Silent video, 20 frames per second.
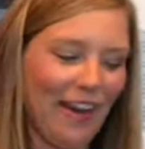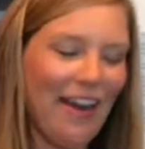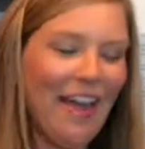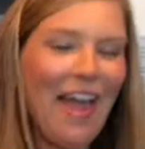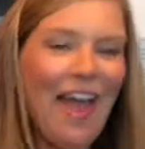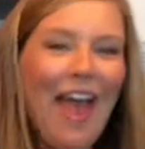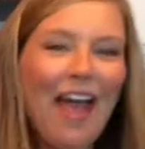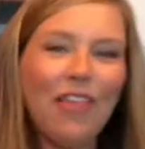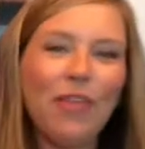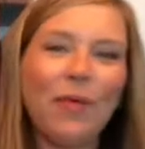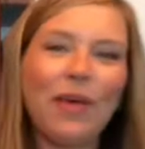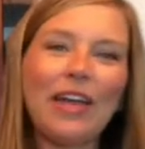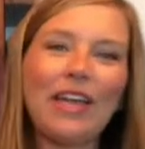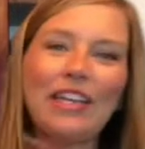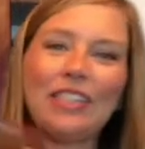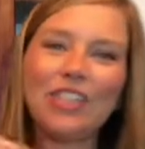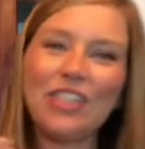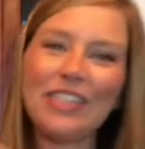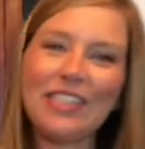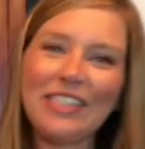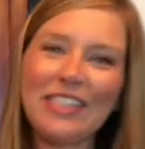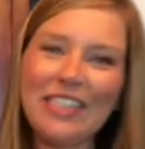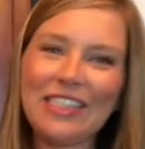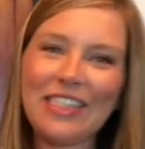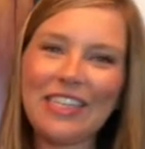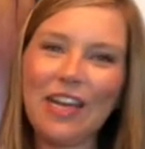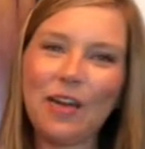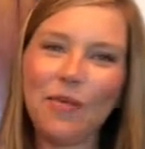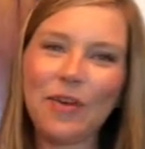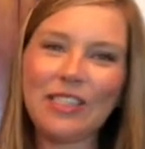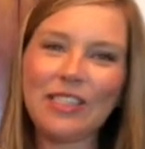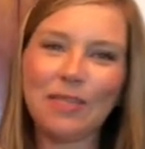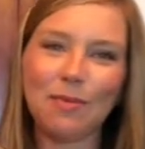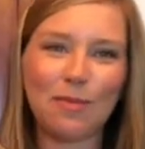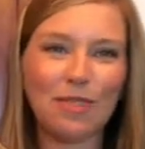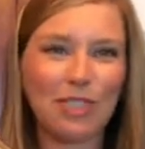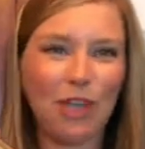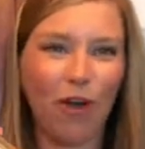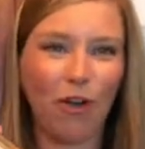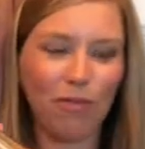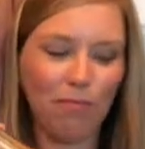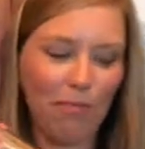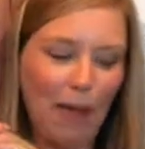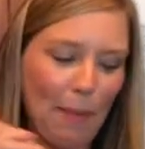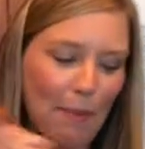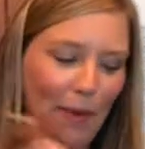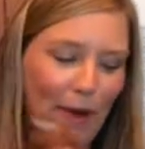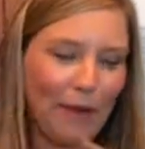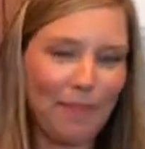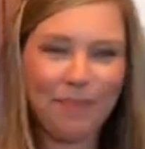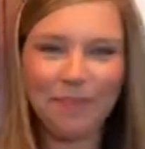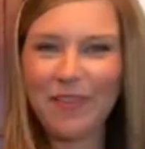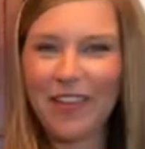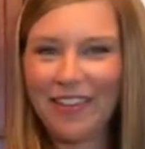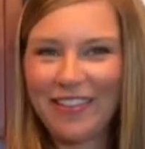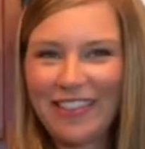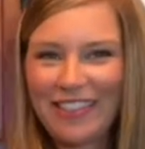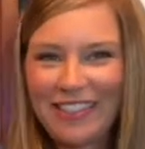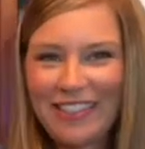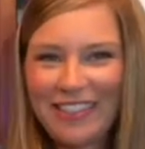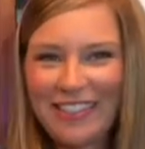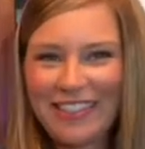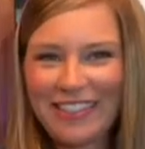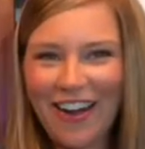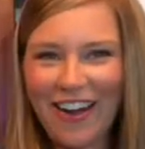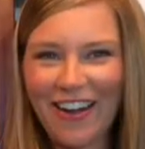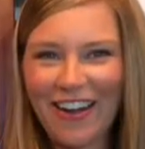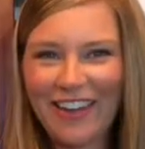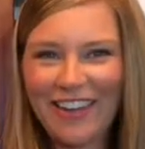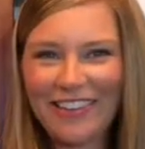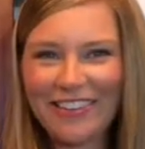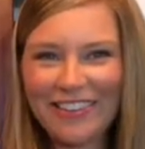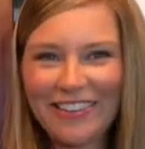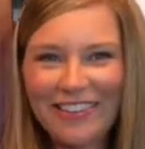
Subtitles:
And then we're gonna just season it with some salt and pepper. Let's get started.